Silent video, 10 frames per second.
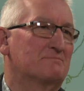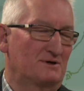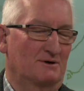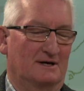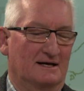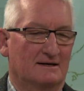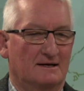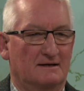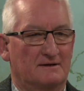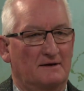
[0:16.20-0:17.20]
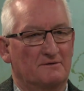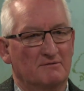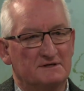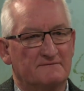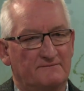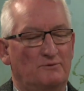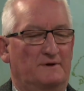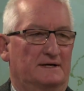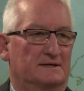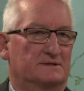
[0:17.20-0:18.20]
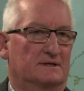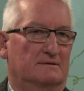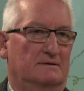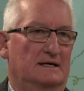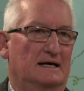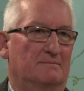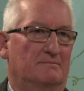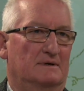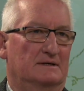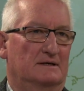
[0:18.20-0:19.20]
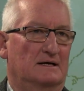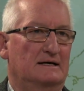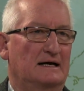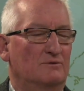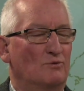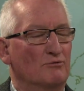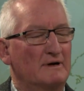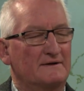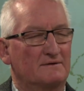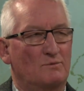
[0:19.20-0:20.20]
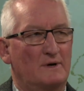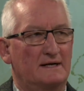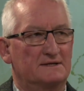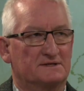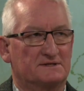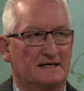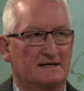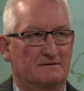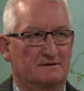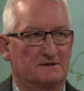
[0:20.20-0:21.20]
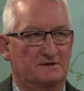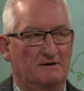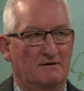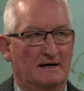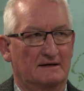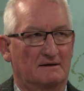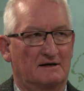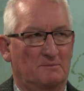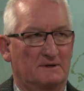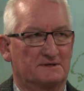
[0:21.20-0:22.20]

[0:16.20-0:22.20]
Absolutely, and the reason for that is that, and already the weeds are starting to deteriorate a little bit.